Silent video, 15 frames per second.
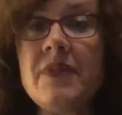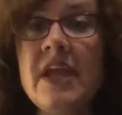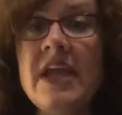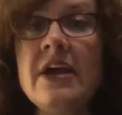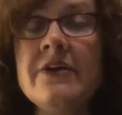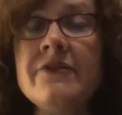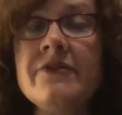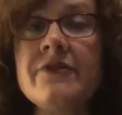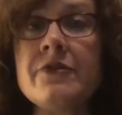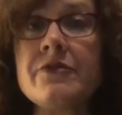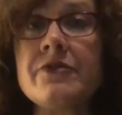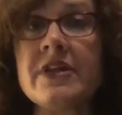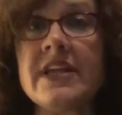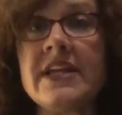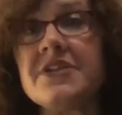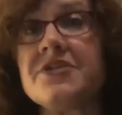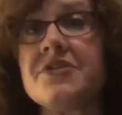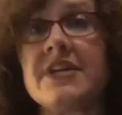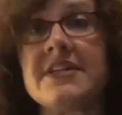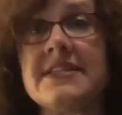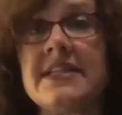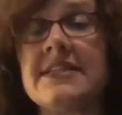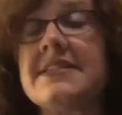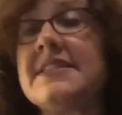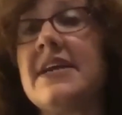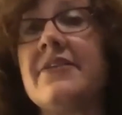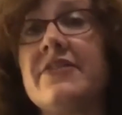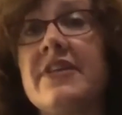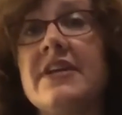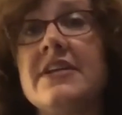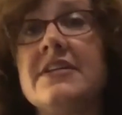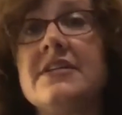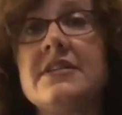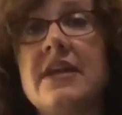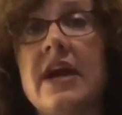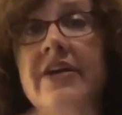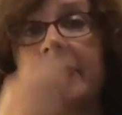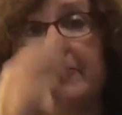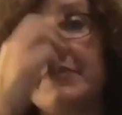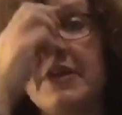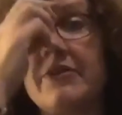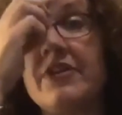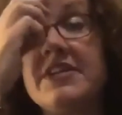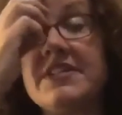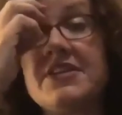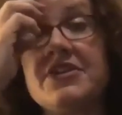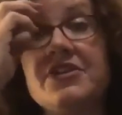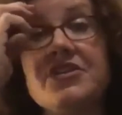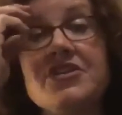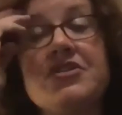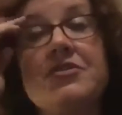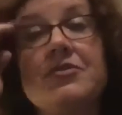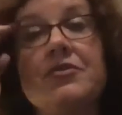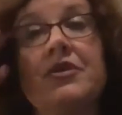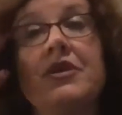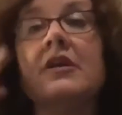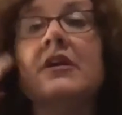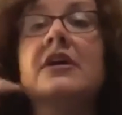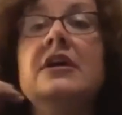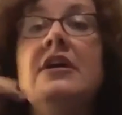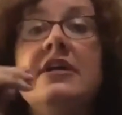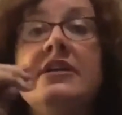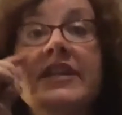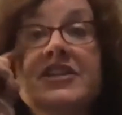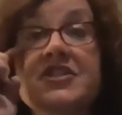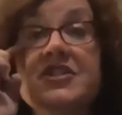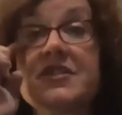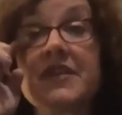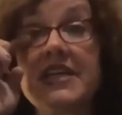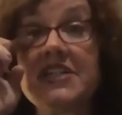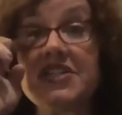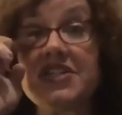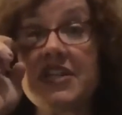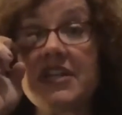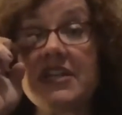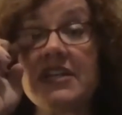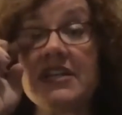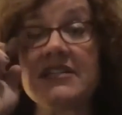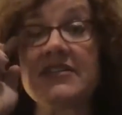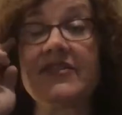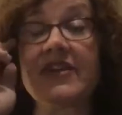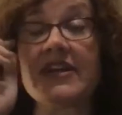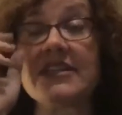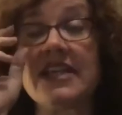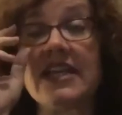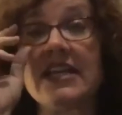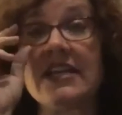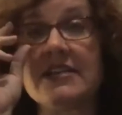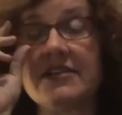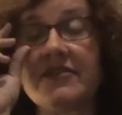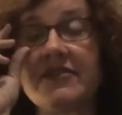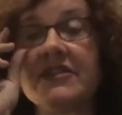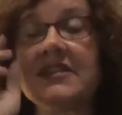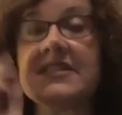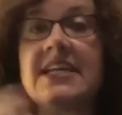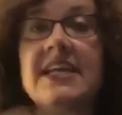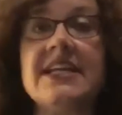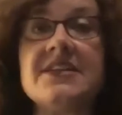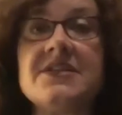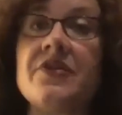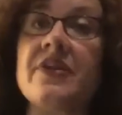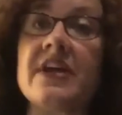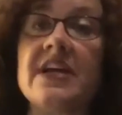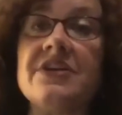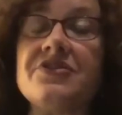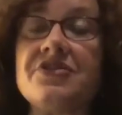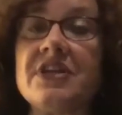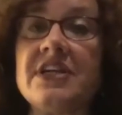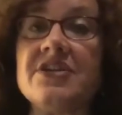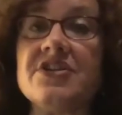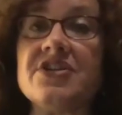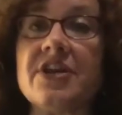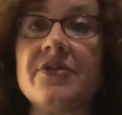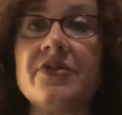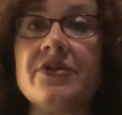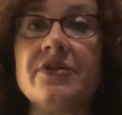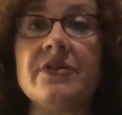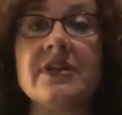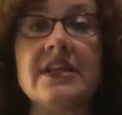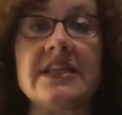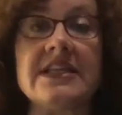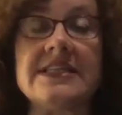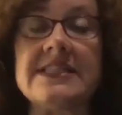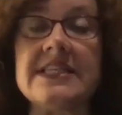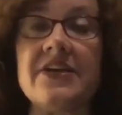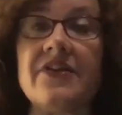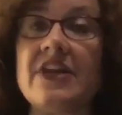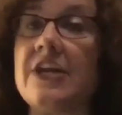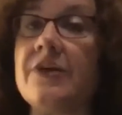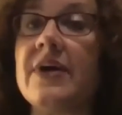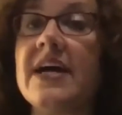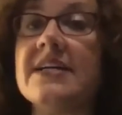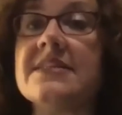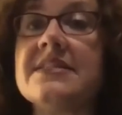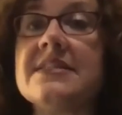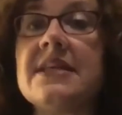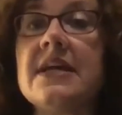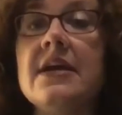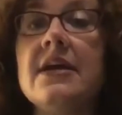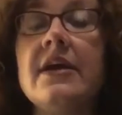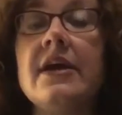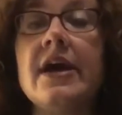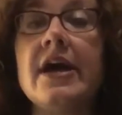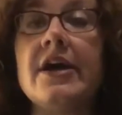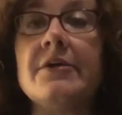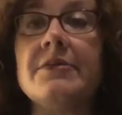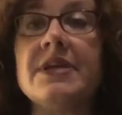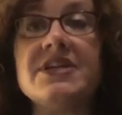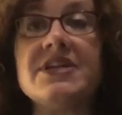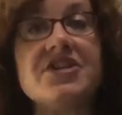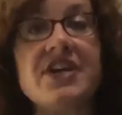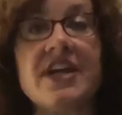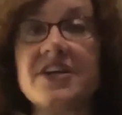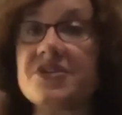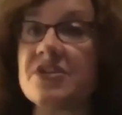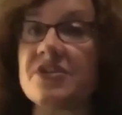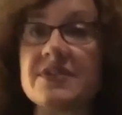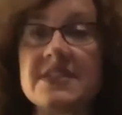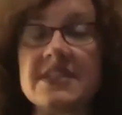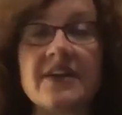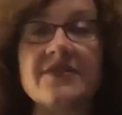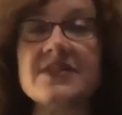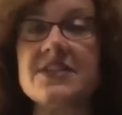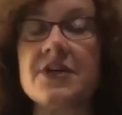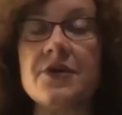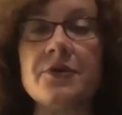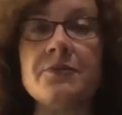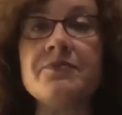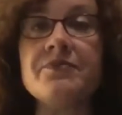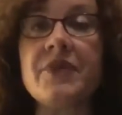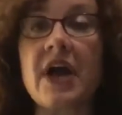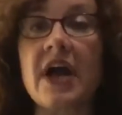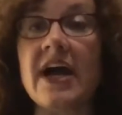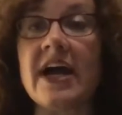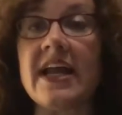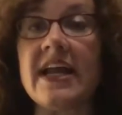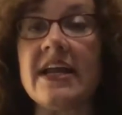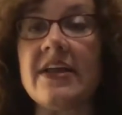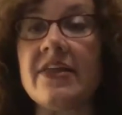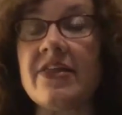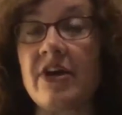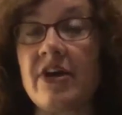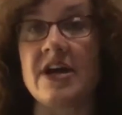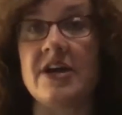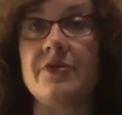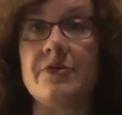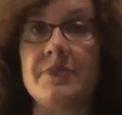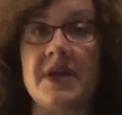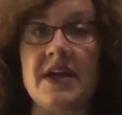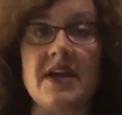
of really interesting stuff that's either being researched or legislation that's affecting different states or the country in general, at least here in the US, international stuff. So I thought it would be